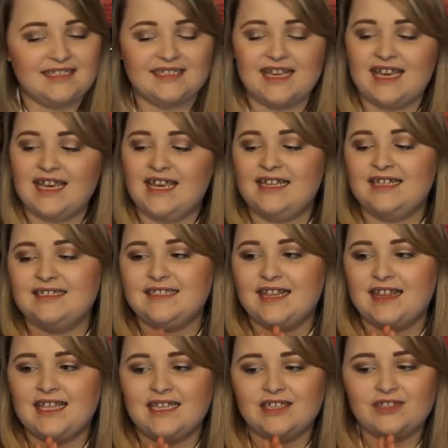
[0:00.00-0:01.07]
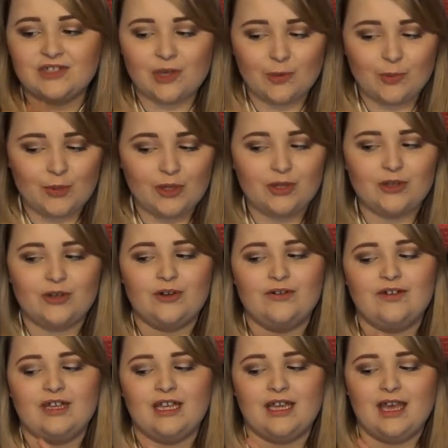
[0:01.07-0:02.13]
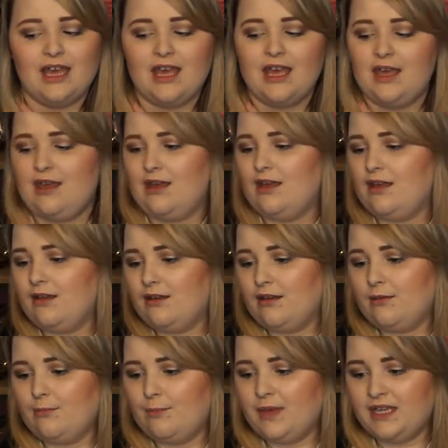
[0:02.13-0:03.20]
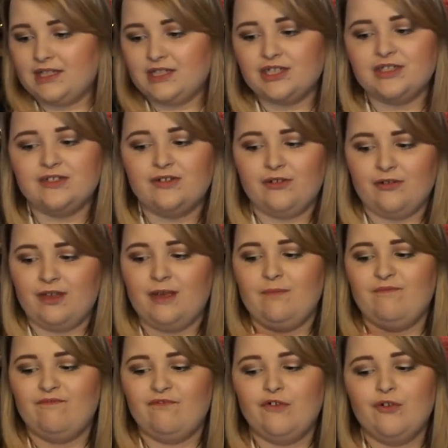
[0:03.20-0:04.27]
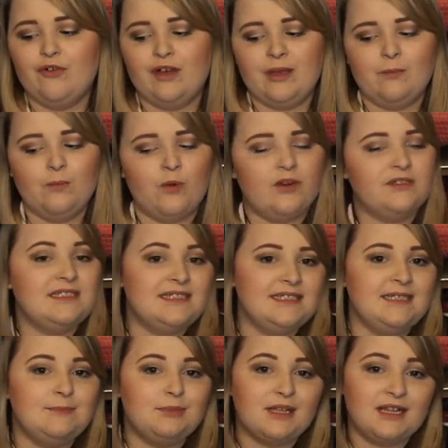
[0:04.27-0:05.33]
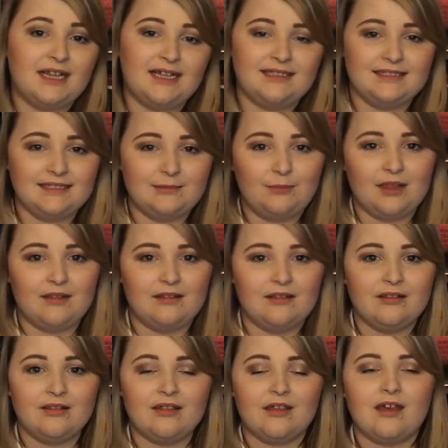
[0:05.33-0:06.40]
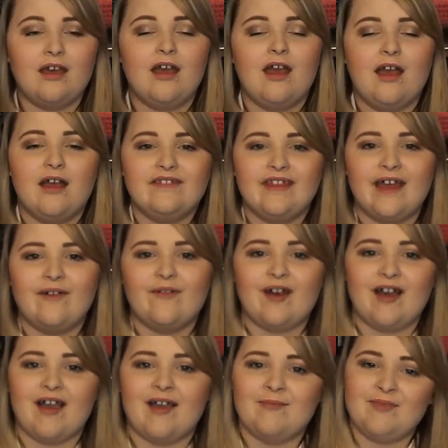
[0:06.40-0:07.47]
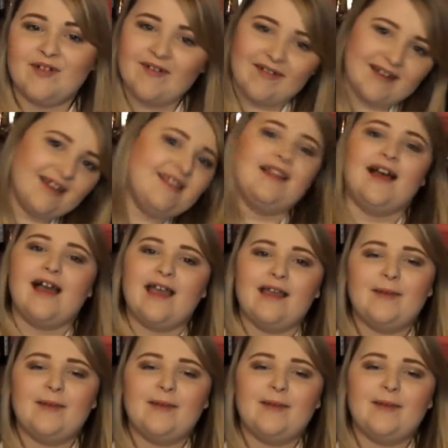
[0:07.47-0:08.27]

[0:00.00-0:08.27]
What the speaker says: is the Soap and Glory Peaches and Cream 4-in-1 Deep Cleansing Milk. Now, I'm not gonna lie,